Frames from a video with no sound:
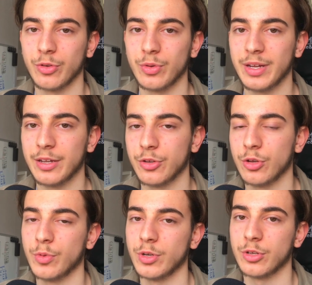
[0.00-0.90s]
you need a
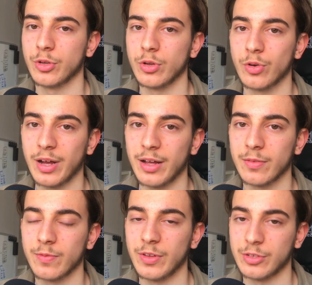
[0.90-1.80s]
human to look at
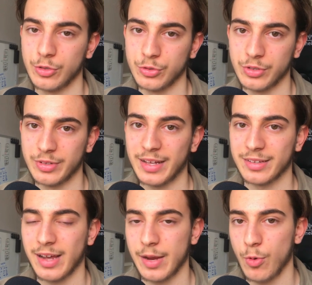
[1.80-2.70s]
the solutions it has
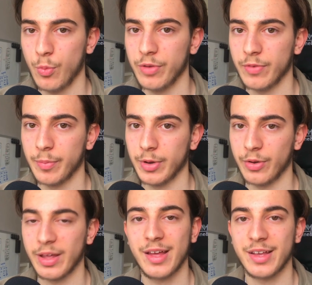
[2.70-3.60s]
came up with and be
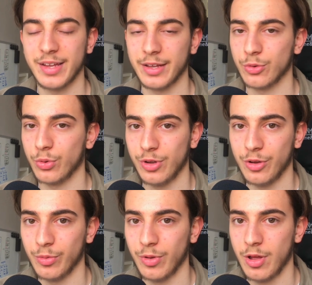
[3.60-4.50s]
like, yes or
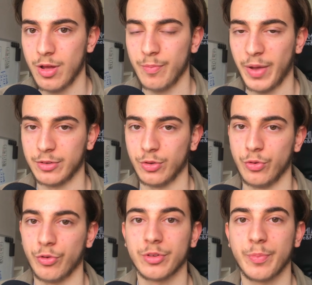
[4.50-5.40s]
no, based on
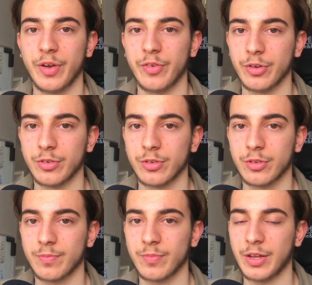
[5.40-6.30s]
your experience
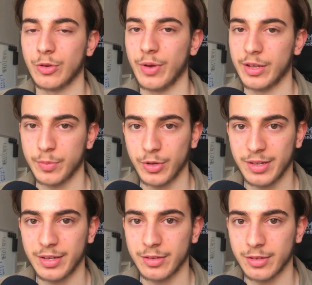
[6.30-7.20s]
and your
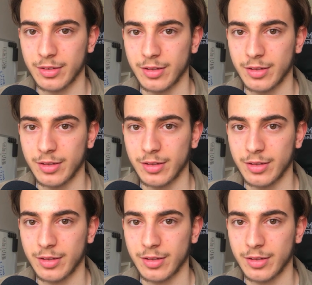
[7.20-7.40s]
expertise.